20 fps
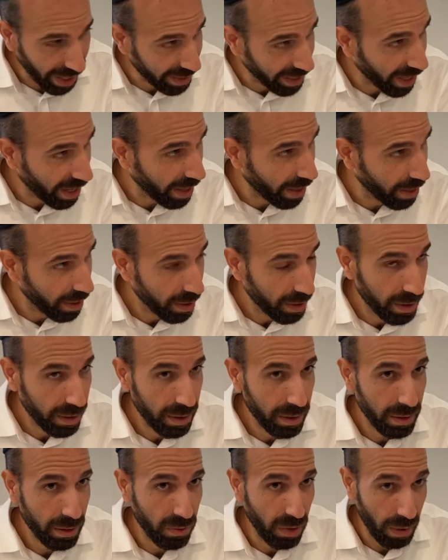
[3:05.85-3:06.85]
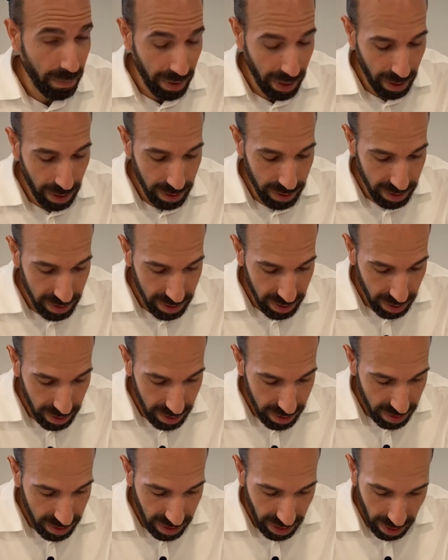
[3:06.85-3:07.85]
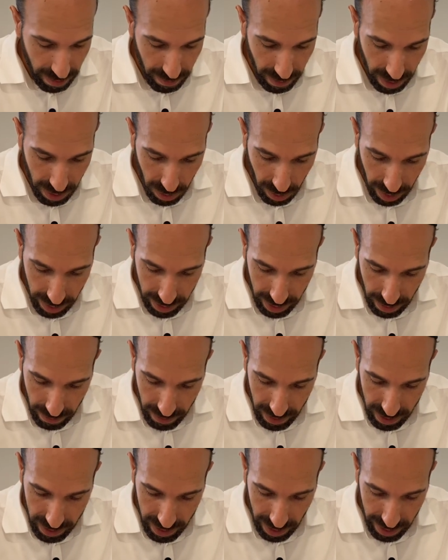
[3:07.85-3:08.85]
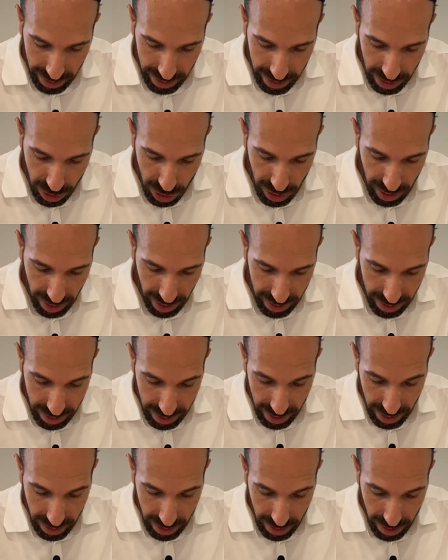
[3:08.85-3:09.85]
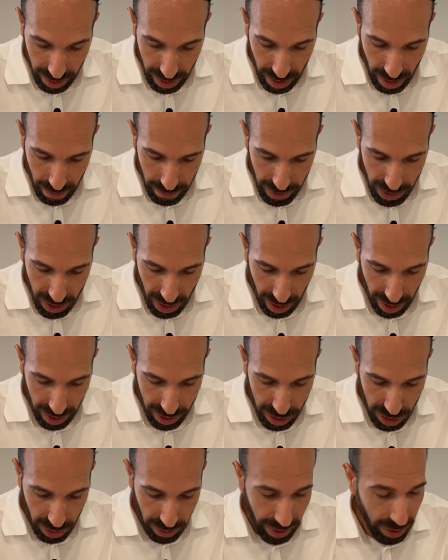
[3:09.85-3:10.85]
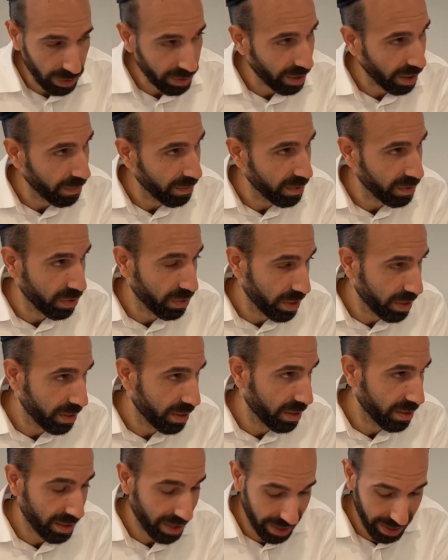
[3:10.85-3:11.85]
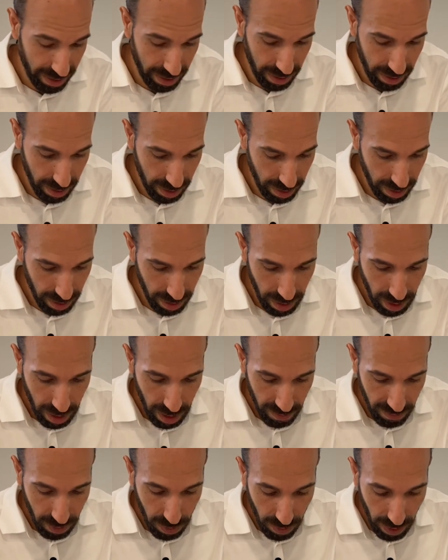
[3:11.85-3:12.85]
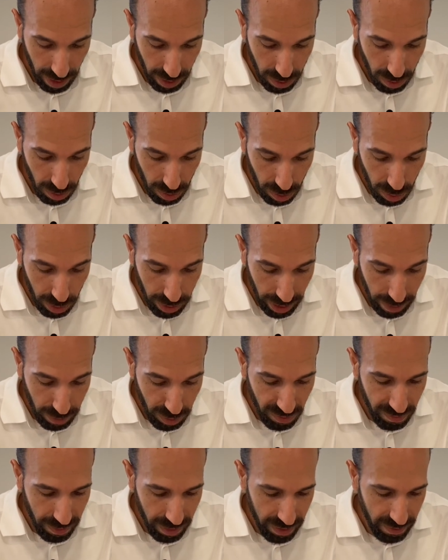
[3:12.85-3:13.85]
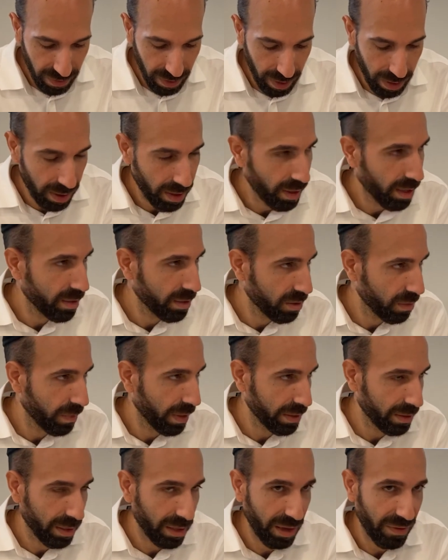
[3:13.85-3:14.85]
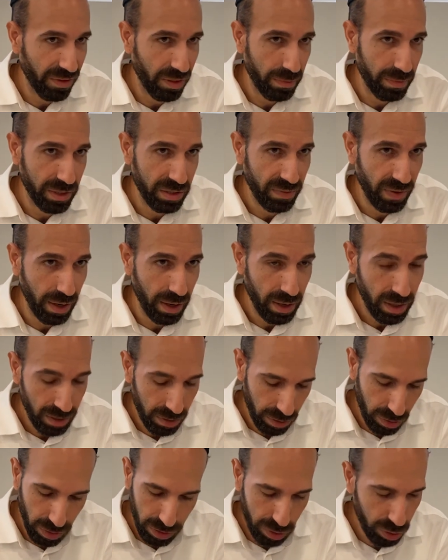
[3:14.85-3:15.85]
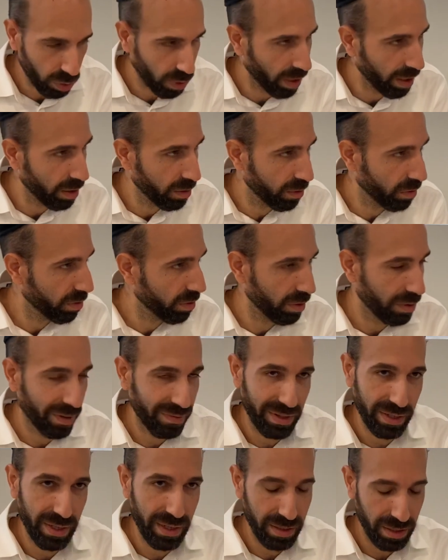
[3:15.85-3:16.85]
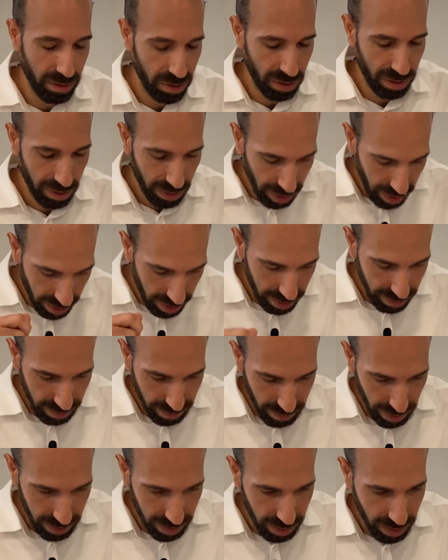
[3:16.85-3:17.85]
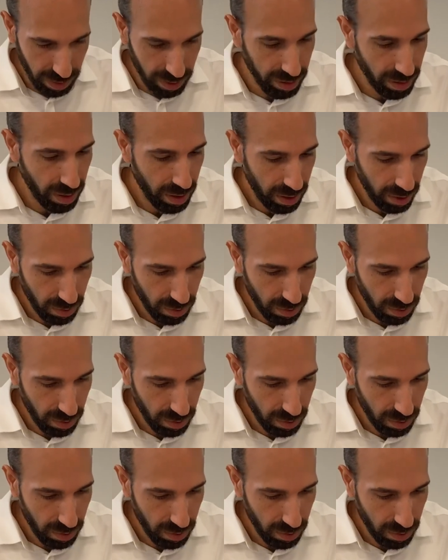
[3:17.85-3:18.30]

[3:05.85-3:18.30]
Haga Rama, he says Gam Nohagim Ksat Lenashek Atzitzit B'Sha'a Shiro'e Otam. So he says to kiss it. Hakol Hu Chibub Mitzvah. That's about the love of the mitzvah. So according to Shulchan Aruch, you don't have to kiss it. Just look at it. That's good.